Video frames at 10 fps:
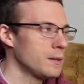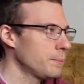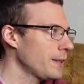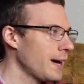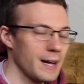
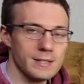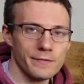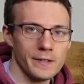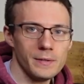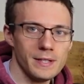But that has a
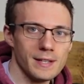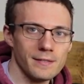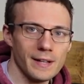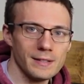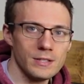few
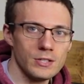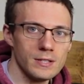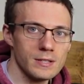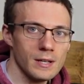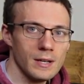
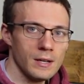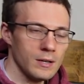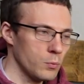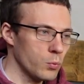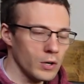disadvantages.
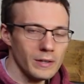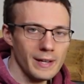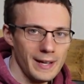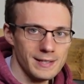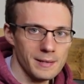One,
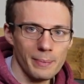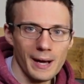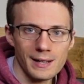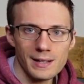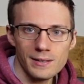it's a
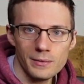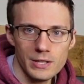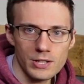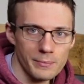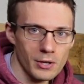bag,
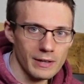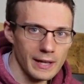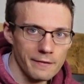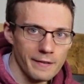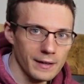which I'm not
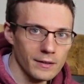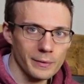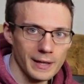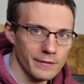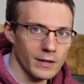really a fan of
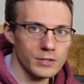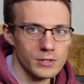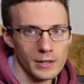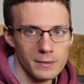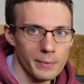when I've got a
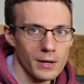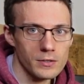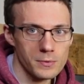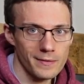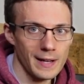solid
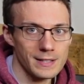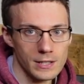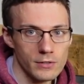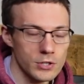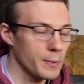box with
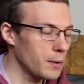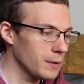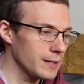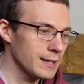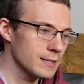anti-crush
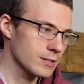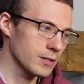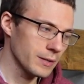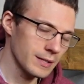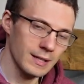pole in it.
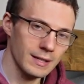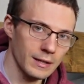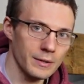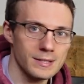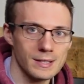So
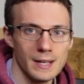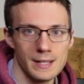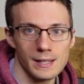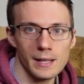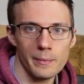
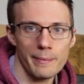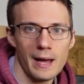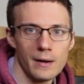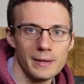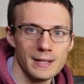it's a little bit
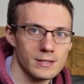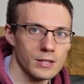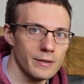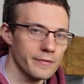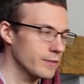better when it's
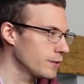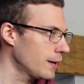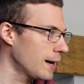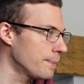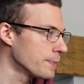going through
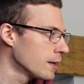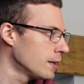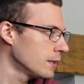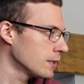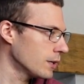
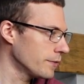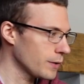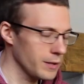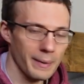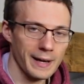
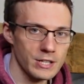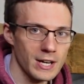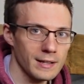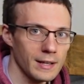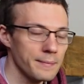all the baggage
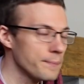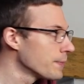handling.